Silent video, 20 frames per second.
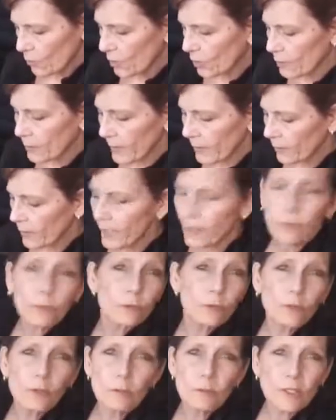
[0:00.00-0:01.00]
work my way
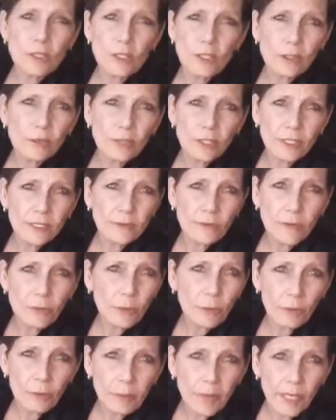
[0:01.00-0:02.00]
through them slowly and
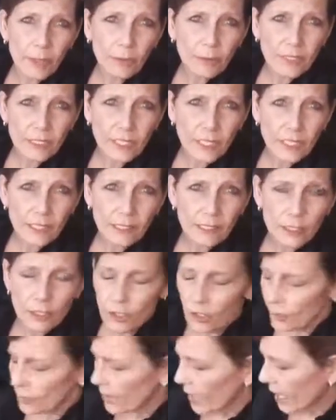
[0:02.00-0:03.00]
throw them out when they get a little
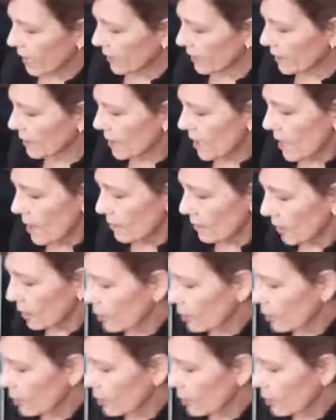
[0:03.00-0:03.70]
too ratty. But